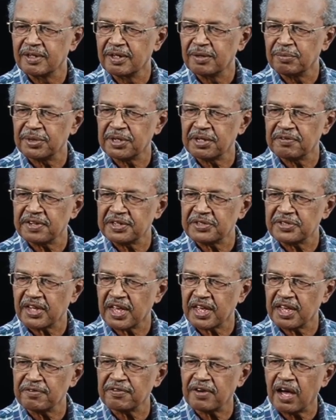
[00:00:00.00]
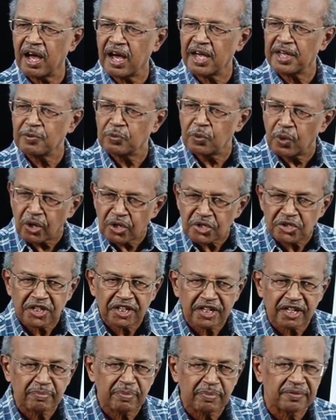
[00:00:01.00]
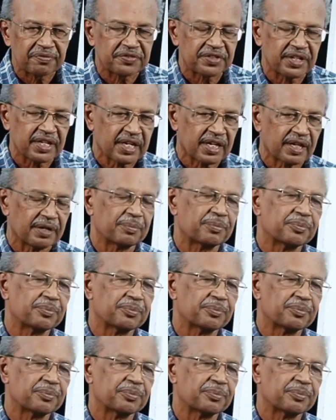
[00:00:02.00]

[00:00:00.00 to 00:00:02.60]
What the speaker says: But if I say, if I want a cup of tea,